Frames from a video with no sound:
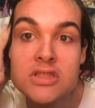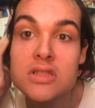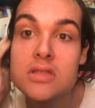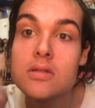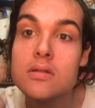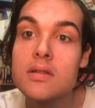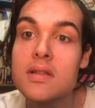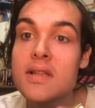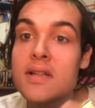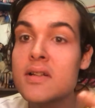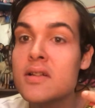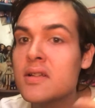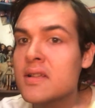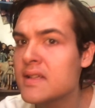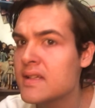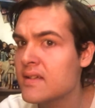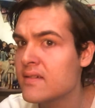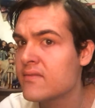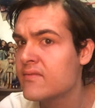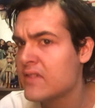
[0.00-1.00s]
So
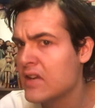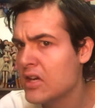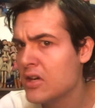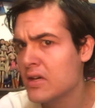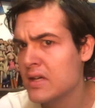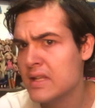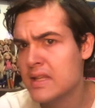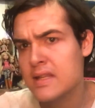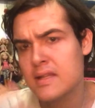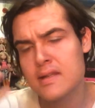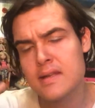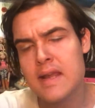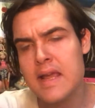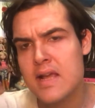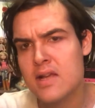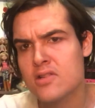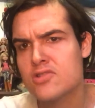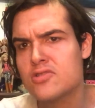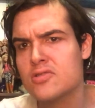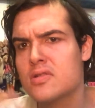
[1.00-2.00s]
literally a very
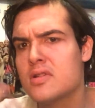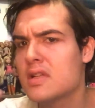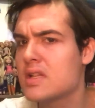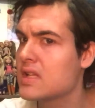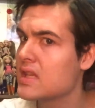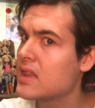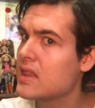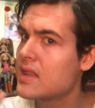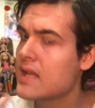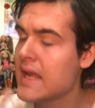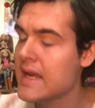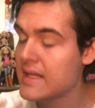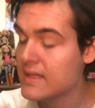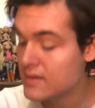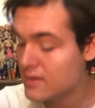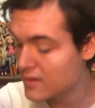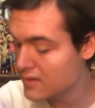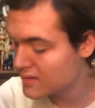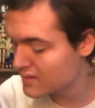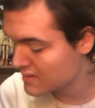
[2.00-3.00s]
natural
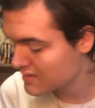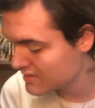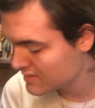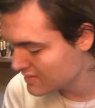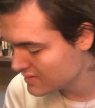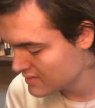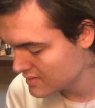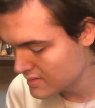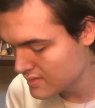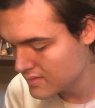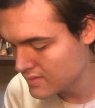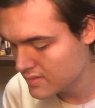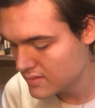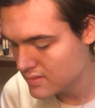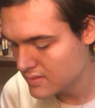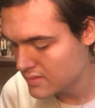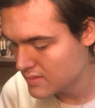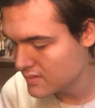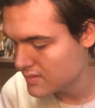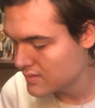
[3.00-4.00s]
light look,
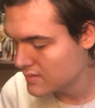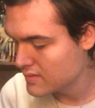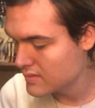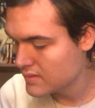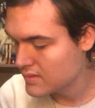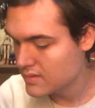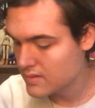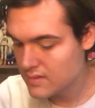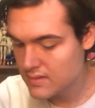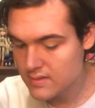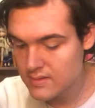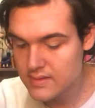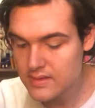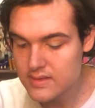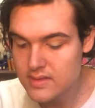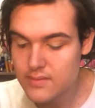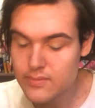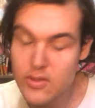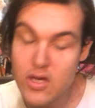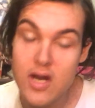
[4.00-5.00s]
because
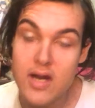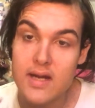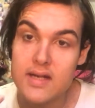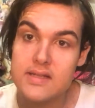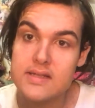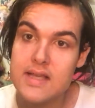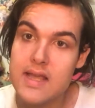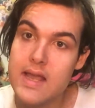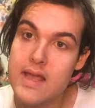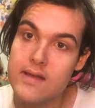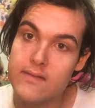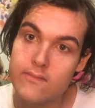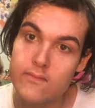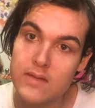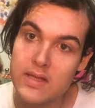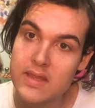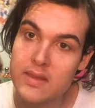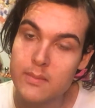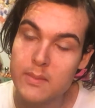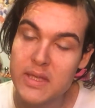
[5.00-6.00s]
that's the products I have
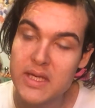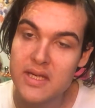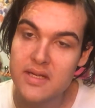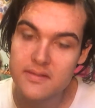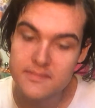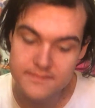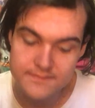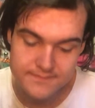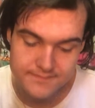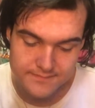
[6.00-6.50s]
with me.